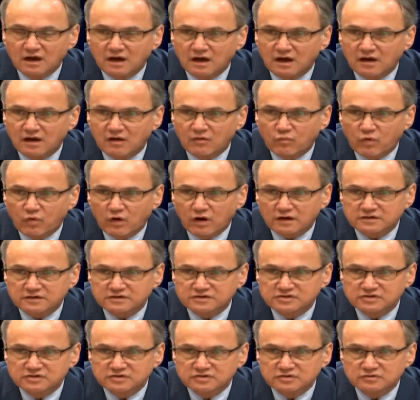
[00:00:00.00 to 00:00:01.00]
work
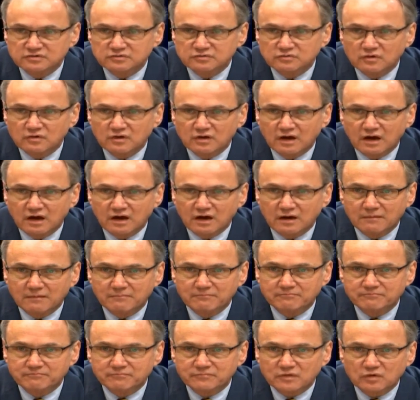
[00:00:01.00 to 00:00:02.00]
to
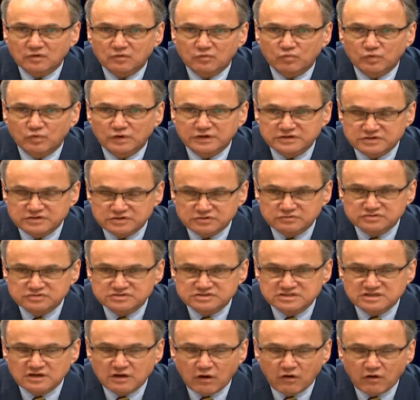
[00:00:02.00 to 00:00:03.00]
reduce
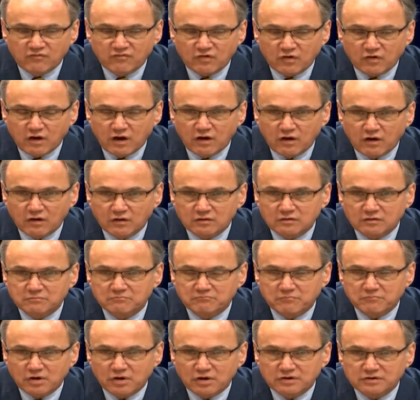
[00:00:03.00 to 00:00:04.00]
the overall
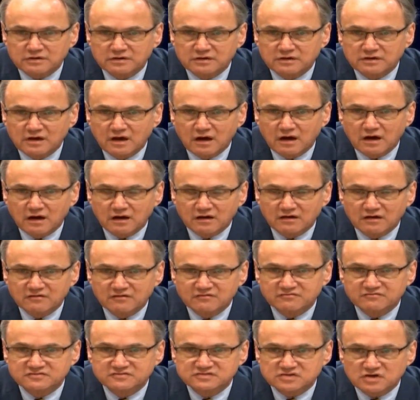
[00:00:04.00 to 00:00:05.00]
burden of
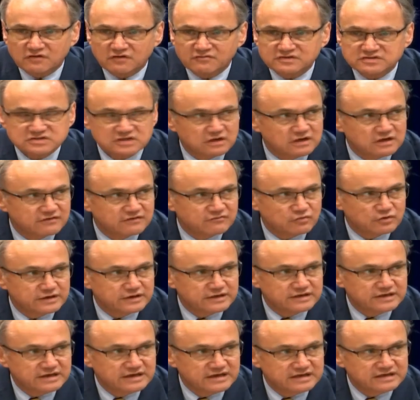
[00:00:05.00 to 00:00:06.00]
service delivery
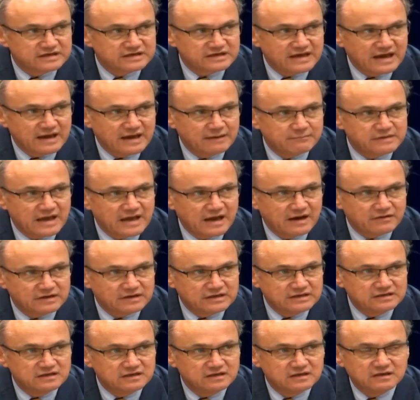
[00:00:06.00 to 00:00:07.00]
in DeKalb County
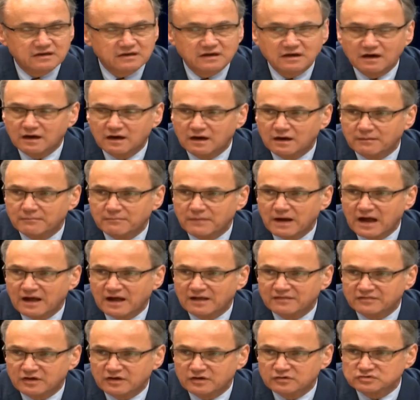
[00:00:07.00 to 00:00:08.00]
on
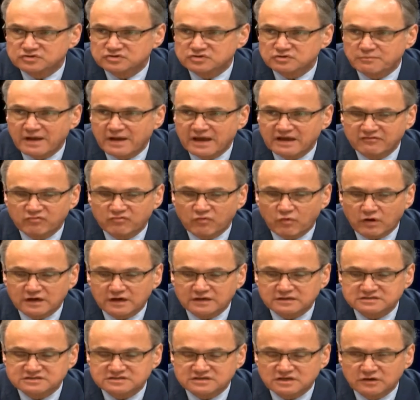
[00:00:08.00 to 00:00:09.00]
those who pay for it.
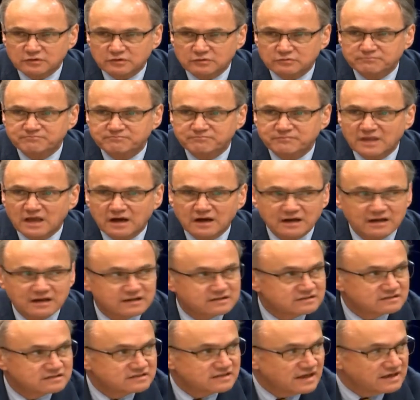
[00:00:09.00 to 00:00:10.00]
So
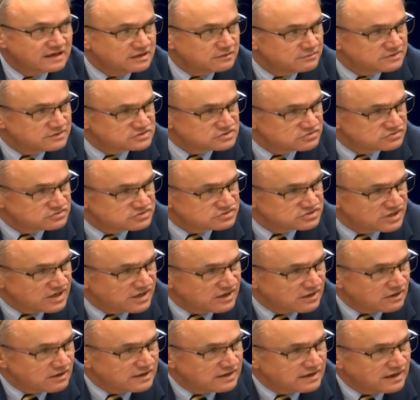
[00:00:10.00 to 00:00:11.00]
thank you, Mr.
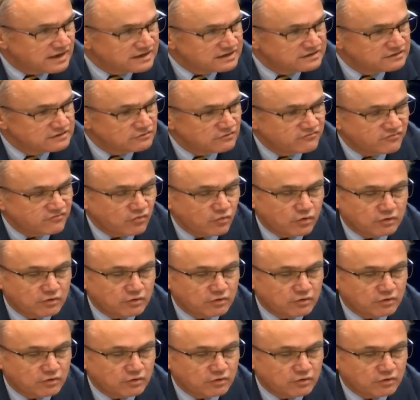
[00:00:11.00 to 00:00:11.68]
Chair, and I yield the floor.